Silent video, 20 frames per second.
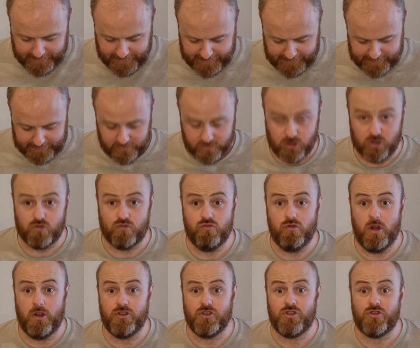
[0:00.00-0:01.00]
and just
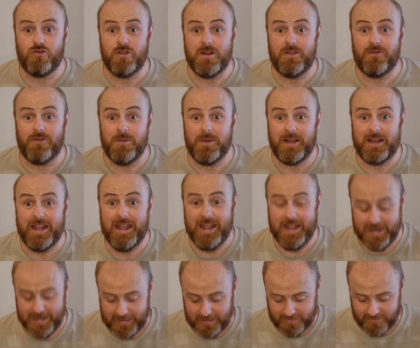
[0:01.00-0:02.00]
run straight from the
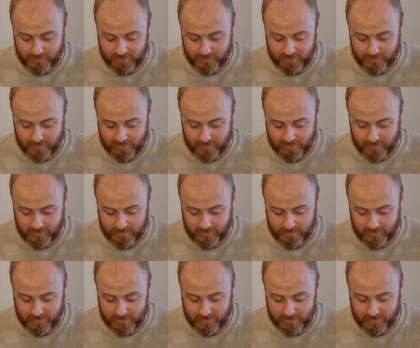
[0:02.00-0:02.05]
keg